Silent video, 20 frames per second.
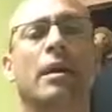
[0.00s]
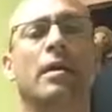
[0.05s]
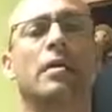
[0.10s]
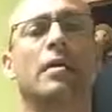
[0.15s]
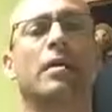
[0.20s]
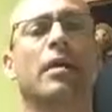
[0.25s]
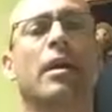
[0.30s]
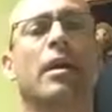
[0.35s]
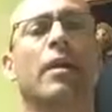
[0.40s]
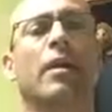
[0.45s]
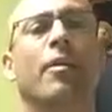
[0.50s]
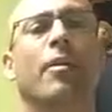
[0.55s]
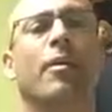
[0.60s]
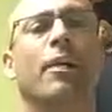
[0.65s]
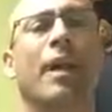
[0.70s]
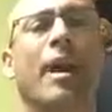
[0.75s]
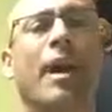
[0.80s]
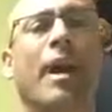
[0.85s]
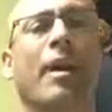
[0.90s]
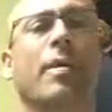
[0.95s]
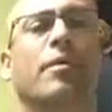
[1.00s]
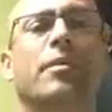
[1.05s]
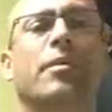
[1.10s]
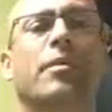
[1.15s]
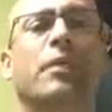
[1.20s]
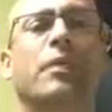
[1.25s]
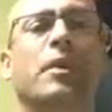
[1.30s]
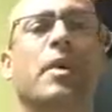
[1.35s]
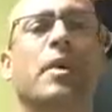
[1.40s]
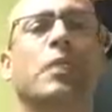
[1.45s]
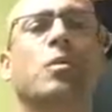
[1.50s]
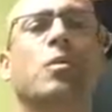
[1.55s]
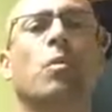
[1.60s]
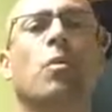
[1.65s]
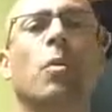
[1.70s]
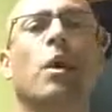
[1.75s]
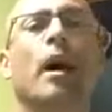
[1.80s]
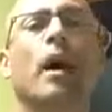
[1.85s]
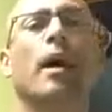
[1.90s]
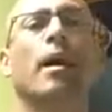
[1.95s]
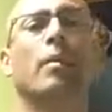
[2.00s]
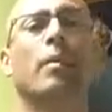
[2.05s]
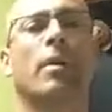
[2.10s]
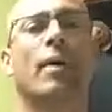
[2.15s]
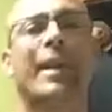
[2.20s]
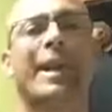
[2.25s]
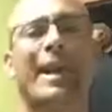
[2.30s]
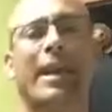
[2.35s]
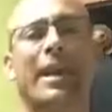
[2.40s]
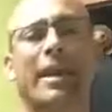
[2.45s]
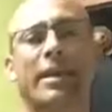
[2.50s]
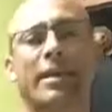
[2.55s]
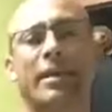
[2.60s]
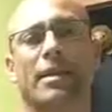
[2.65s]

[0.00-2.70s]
So we have to address why we're getting